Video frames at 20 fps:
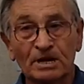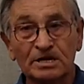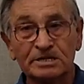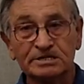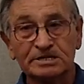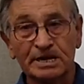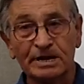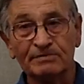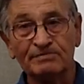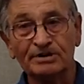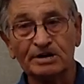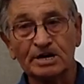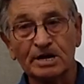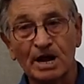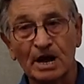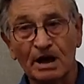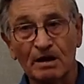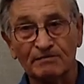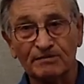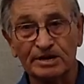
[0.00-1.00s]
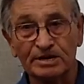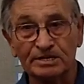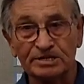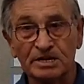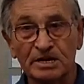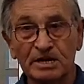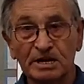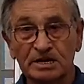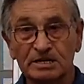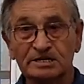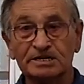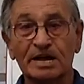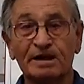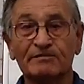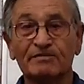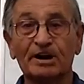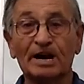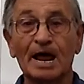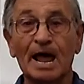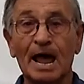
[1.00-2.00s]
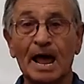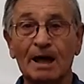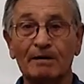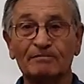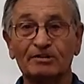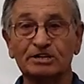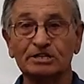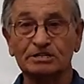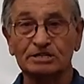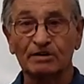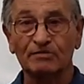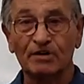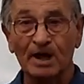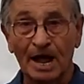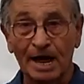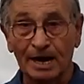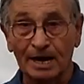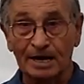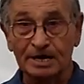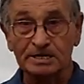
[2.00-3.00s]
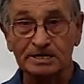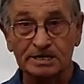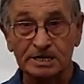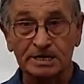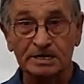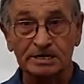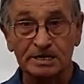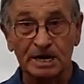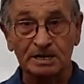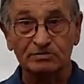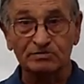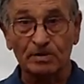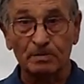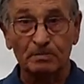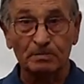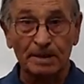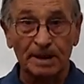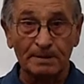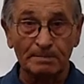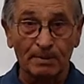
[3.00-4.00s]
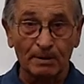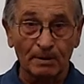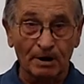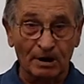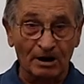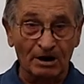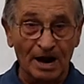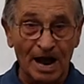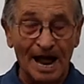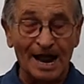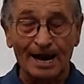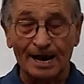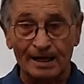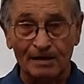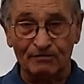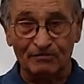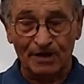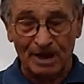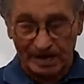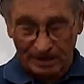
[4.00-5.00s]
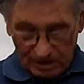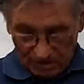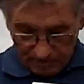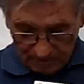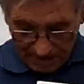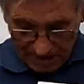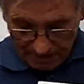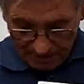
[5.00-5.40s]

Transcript: Stephen Covey's 7 Habits of Highly Successful People, or Highly Effective